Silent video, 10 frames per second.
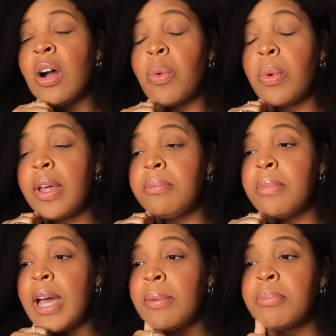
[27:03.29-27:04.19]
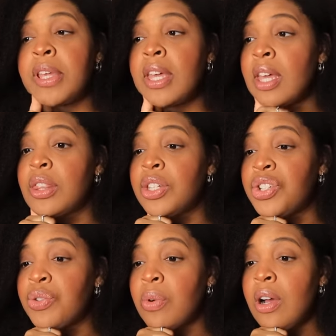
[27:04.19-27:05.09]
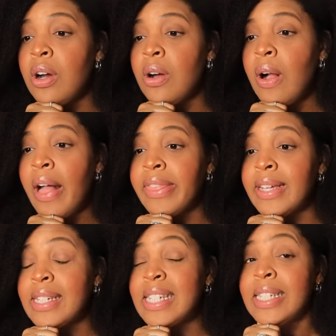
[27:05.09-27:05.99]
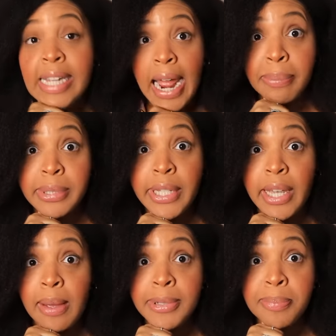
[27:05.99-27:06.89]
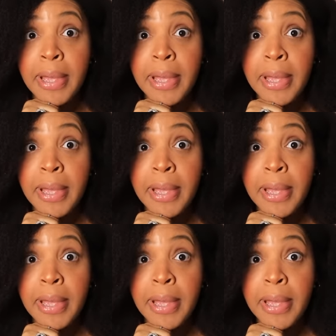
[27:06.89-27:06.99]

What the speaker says: or what might be the straw that snaps the camel's